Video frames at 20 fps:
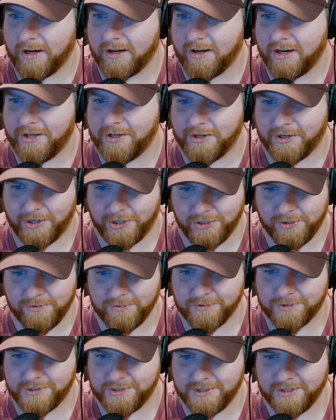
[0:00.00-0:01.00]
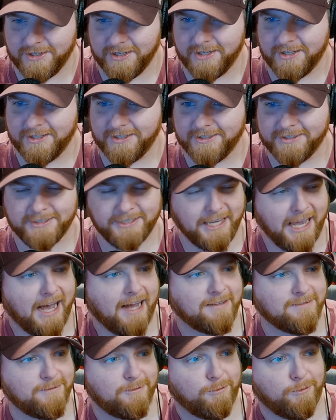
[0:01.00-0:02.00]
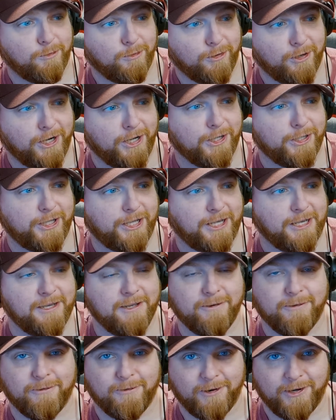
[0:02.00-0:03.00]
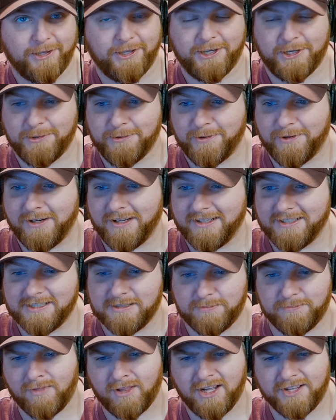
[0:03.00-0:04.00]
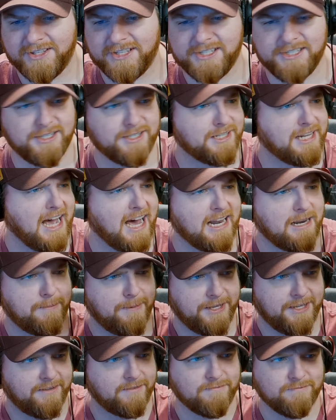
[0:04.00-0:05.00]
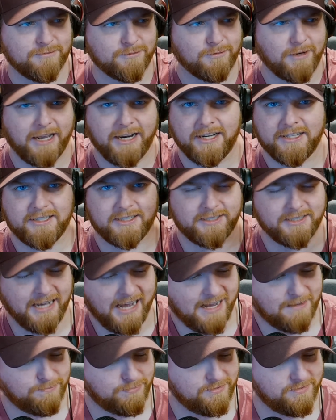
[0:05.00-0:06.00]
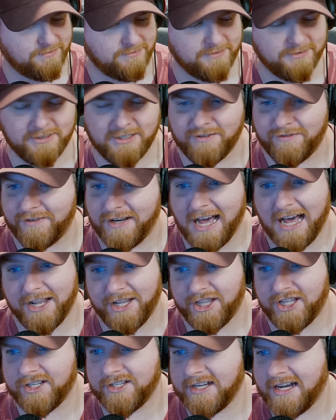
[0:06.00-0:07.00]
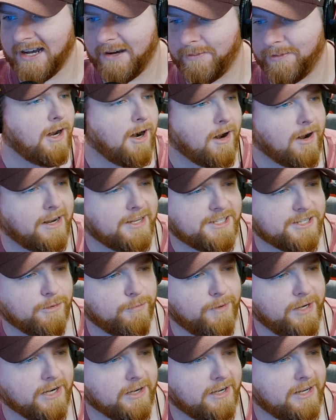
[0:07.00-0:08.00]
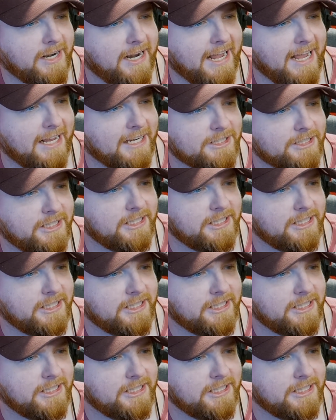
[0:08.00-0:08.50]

and they're huge. Yeah, really, really cool. This has got to be right at the top, if not the top. All right, so we are going to actually